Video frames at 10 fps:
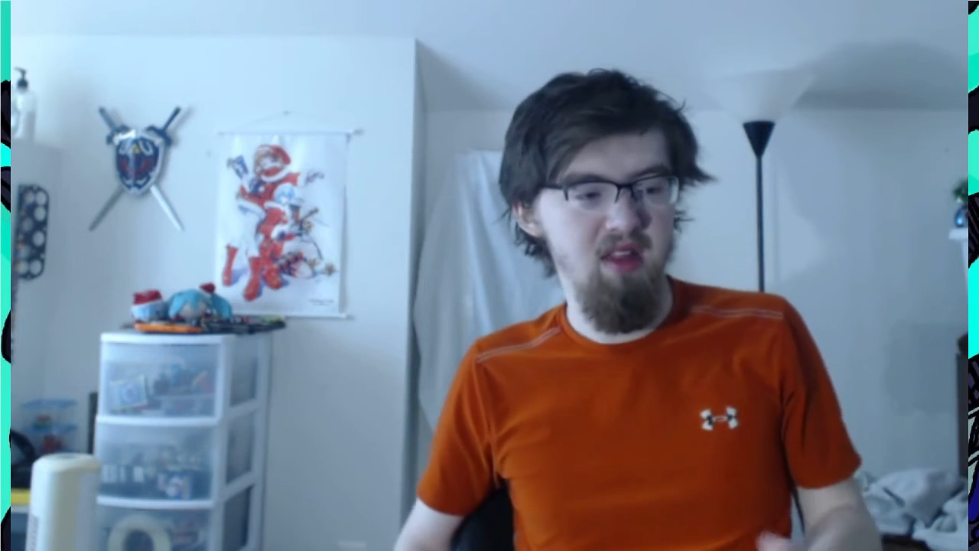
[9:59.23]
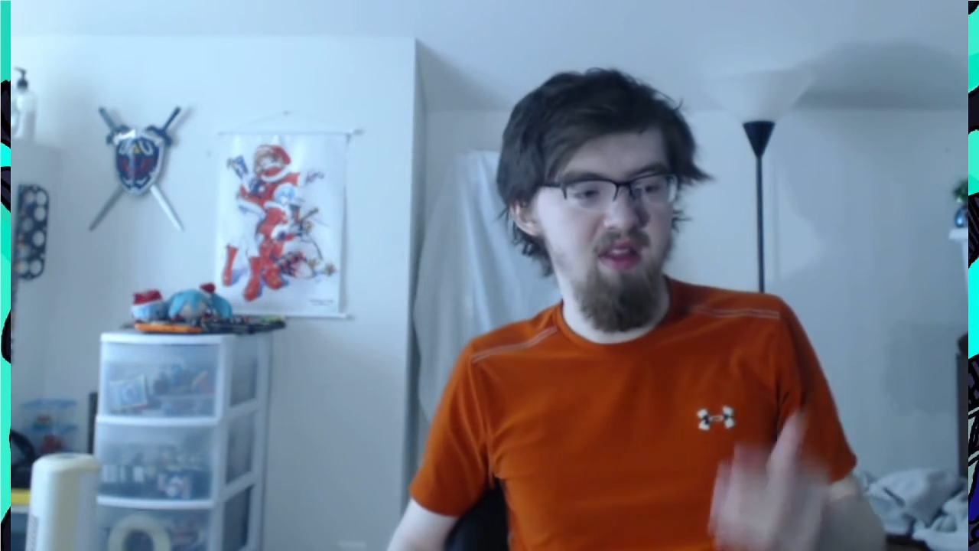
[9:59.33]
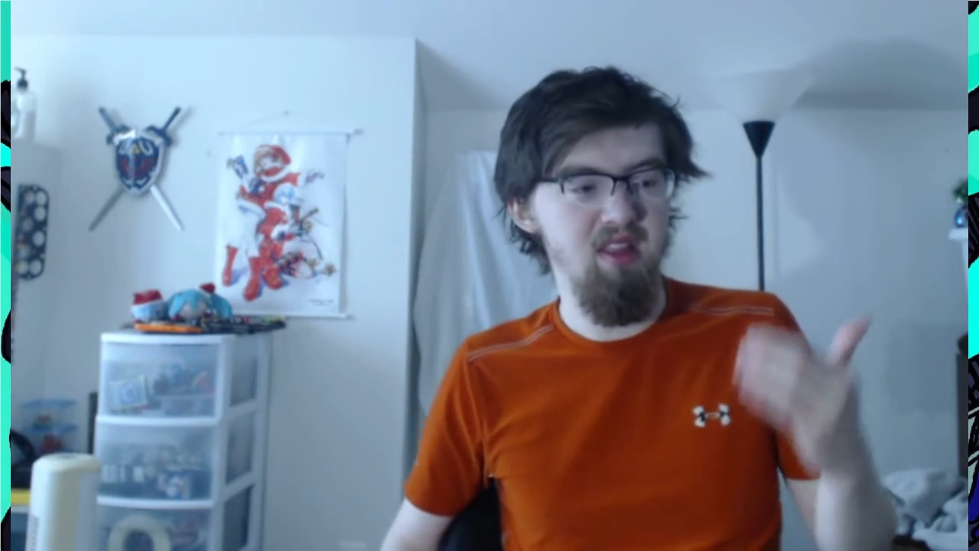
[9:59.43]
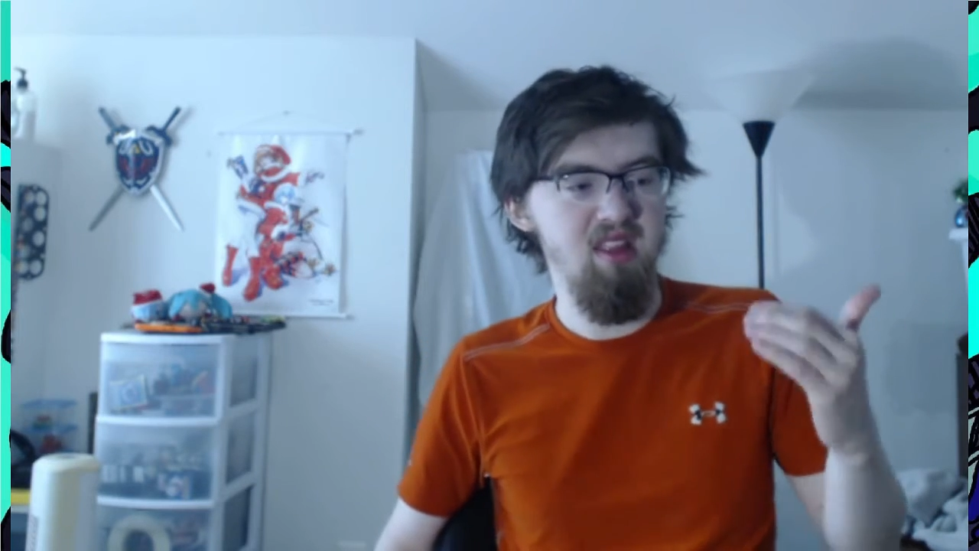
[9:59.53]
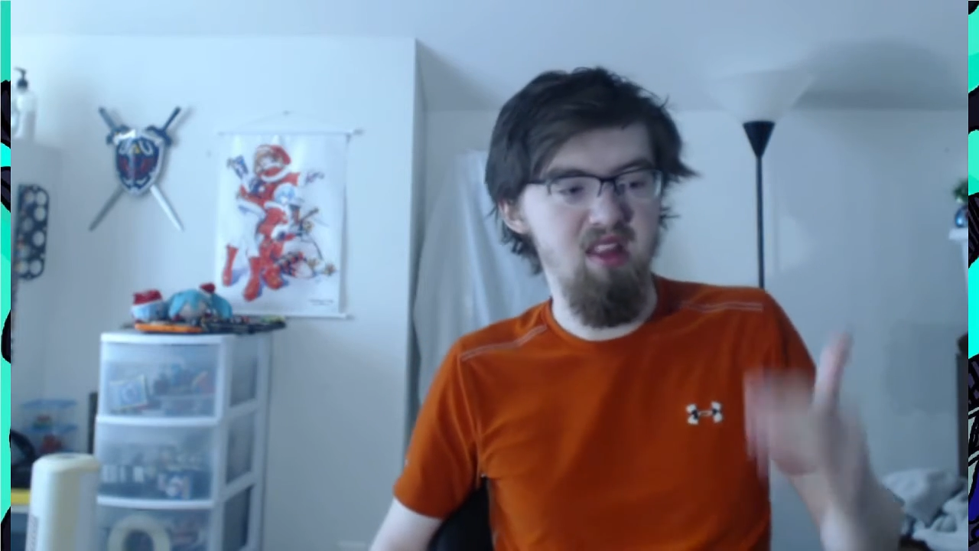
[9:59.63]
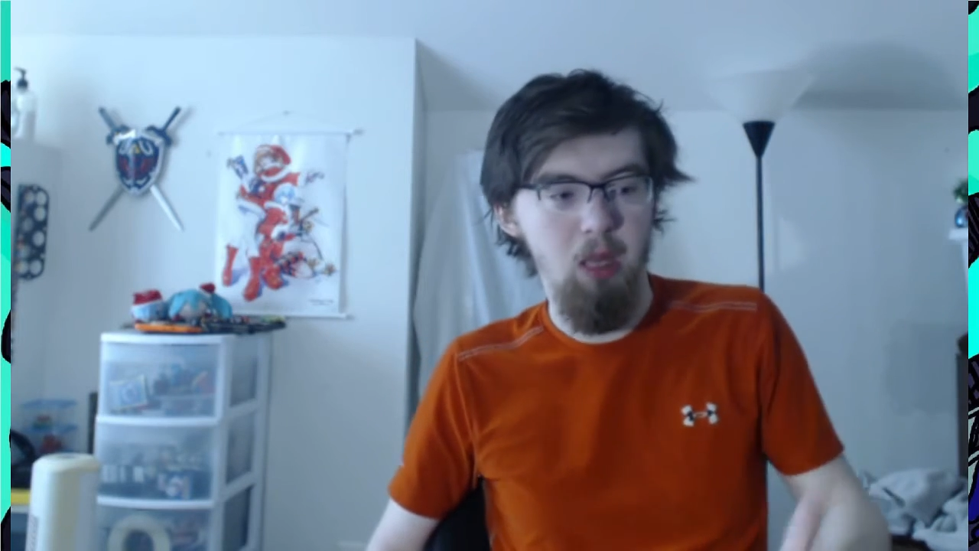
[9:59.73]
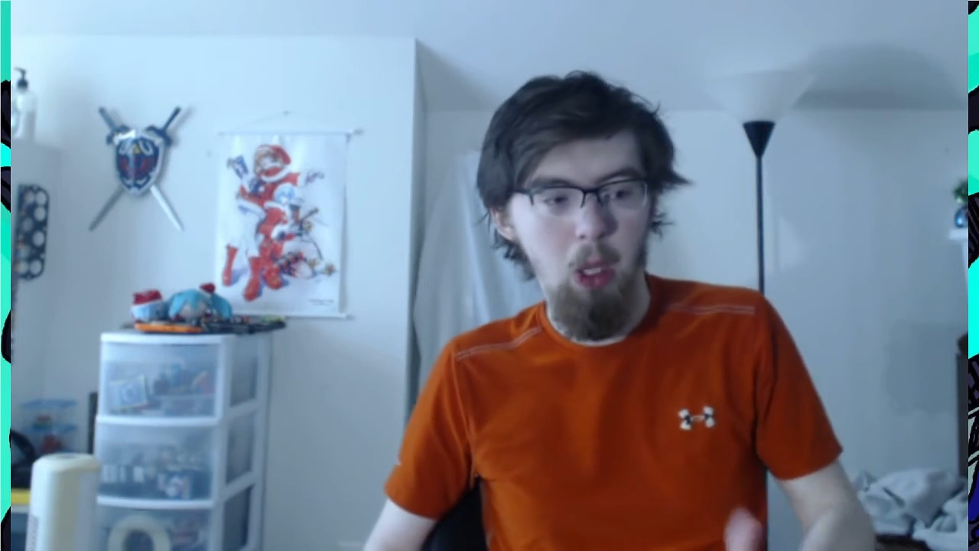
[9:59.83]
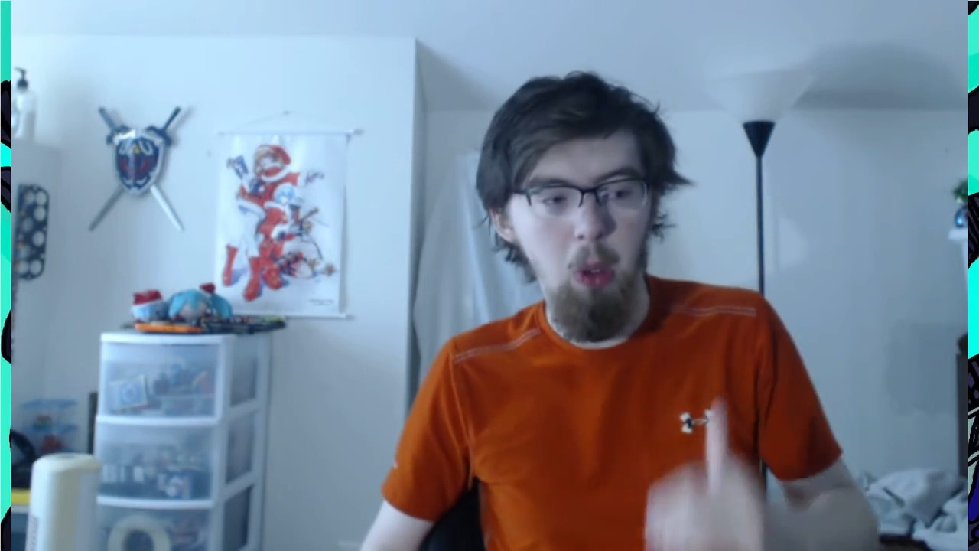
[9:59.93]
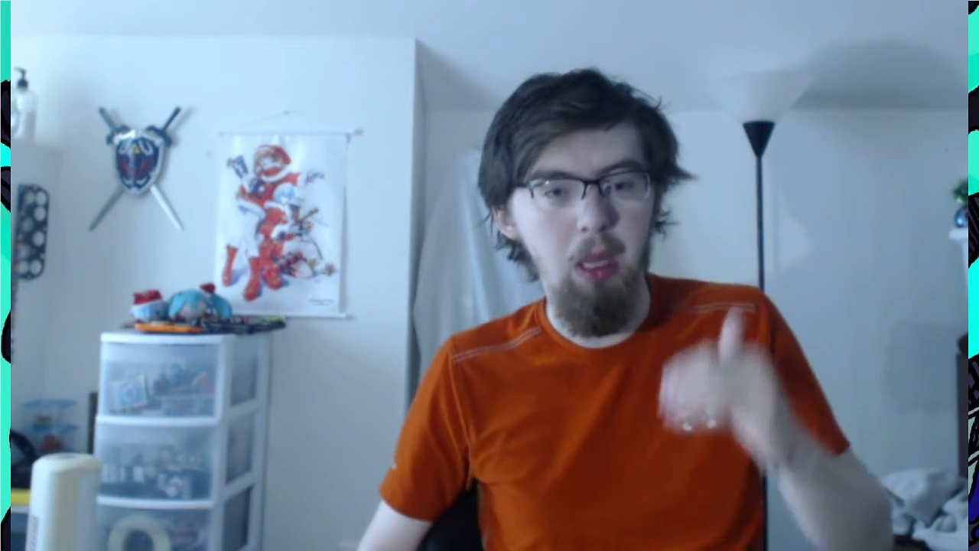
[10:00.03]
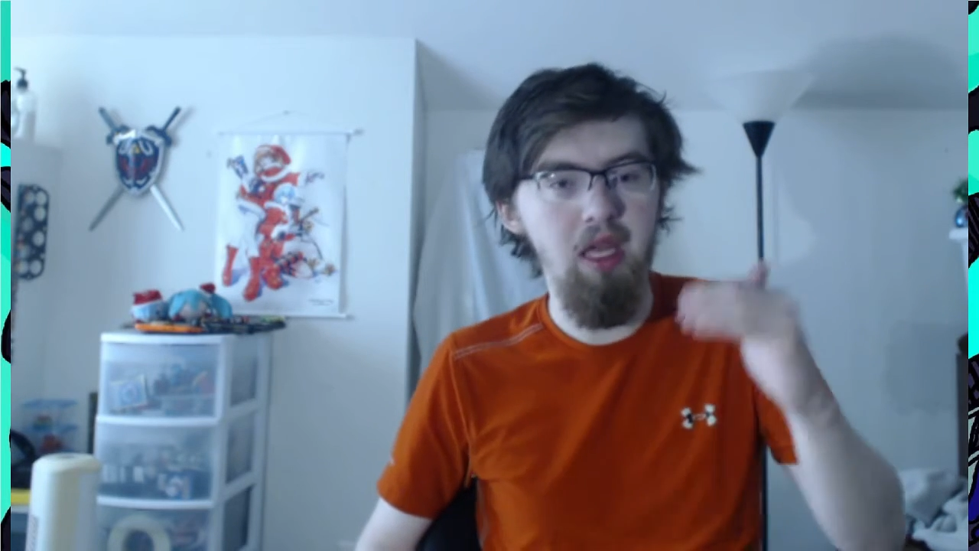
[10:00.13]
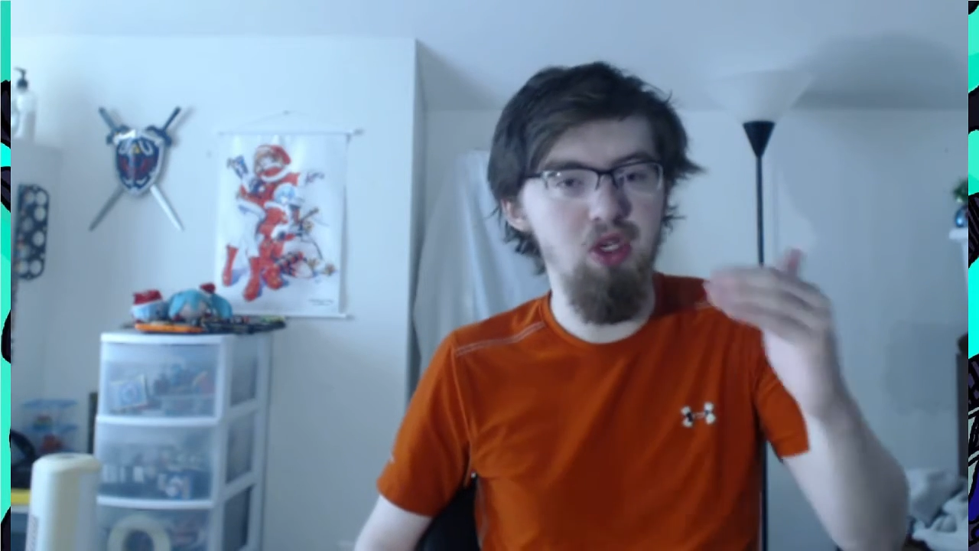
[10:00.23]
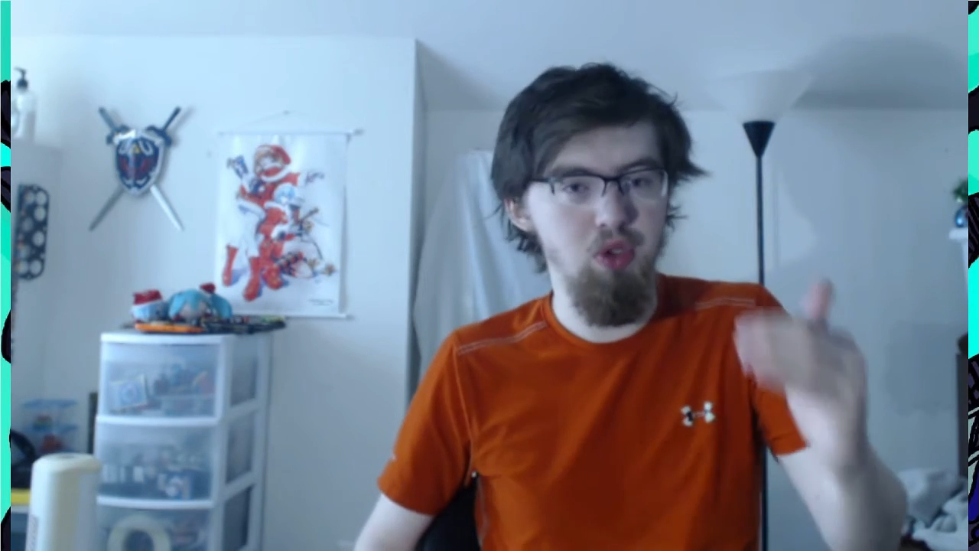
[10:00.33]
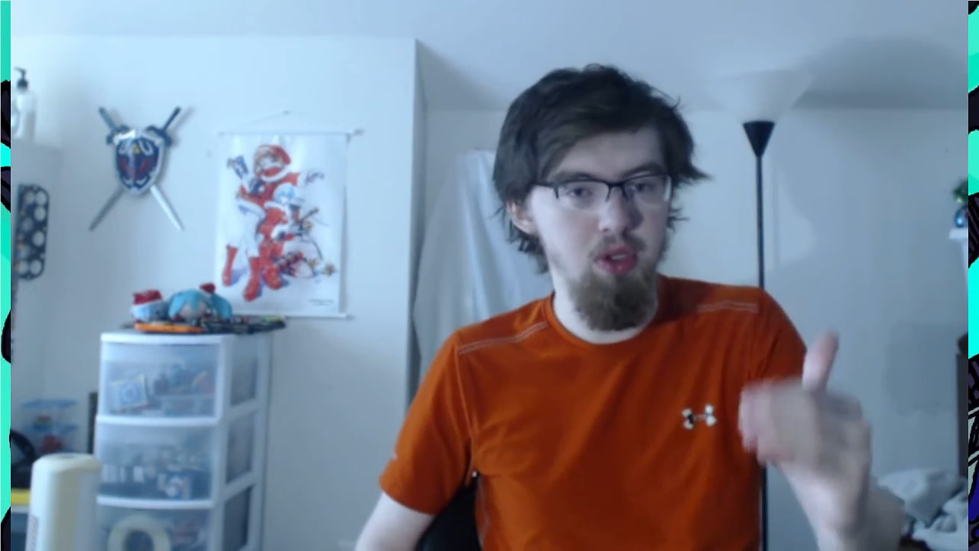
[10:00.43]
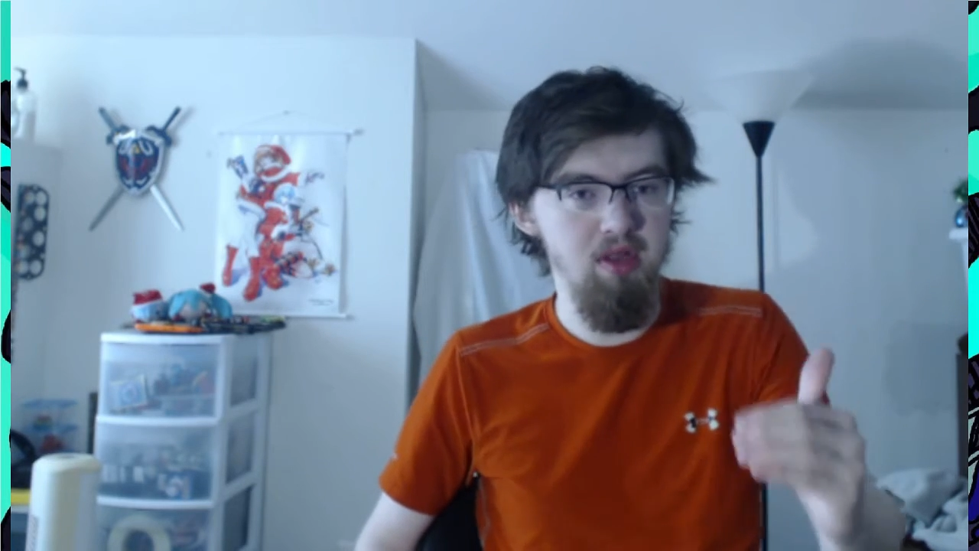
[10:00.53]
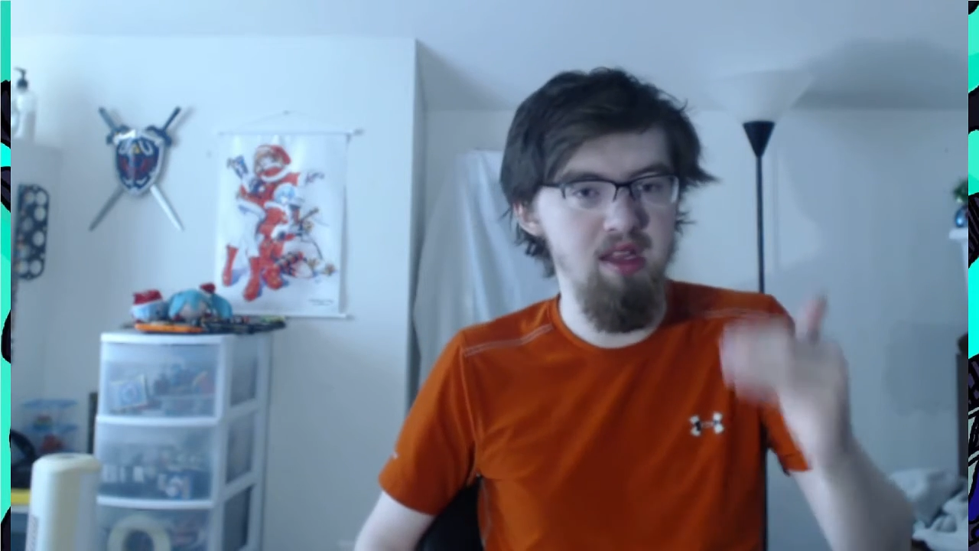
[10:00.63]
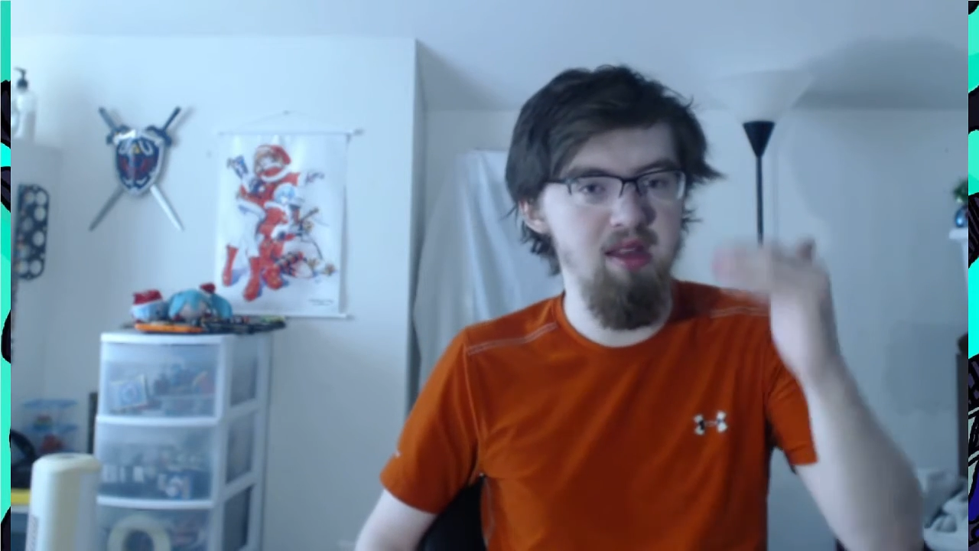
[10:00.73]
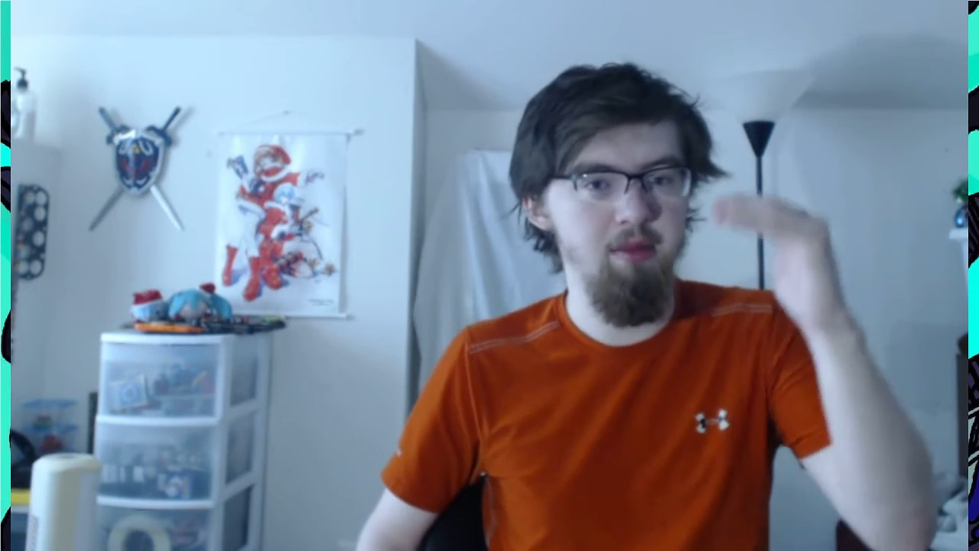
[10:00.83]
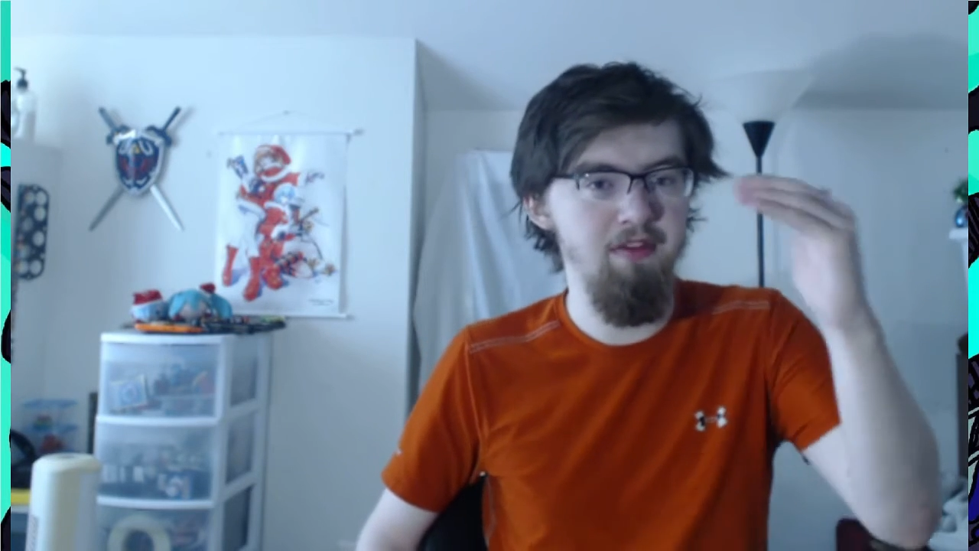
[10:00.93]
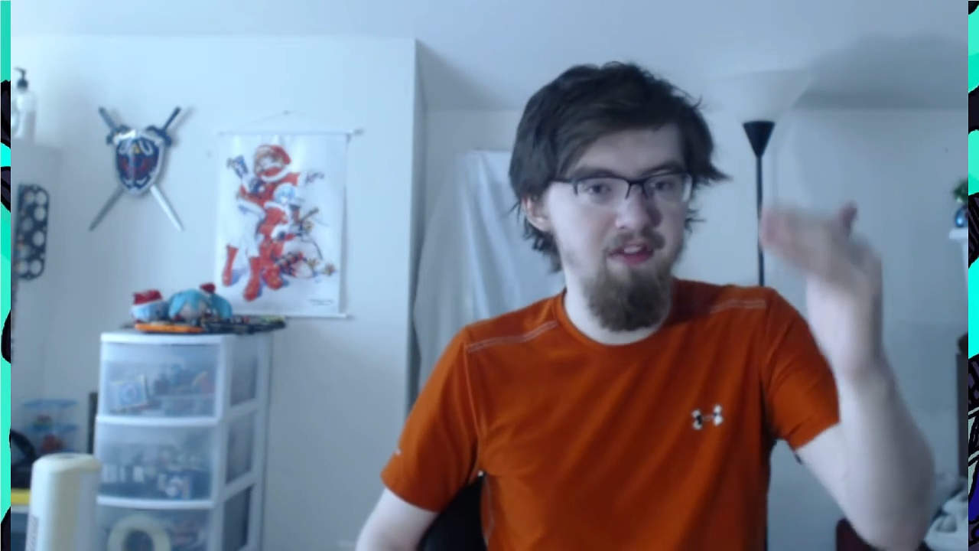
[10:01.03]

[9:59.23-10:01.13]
and then slowly introducing some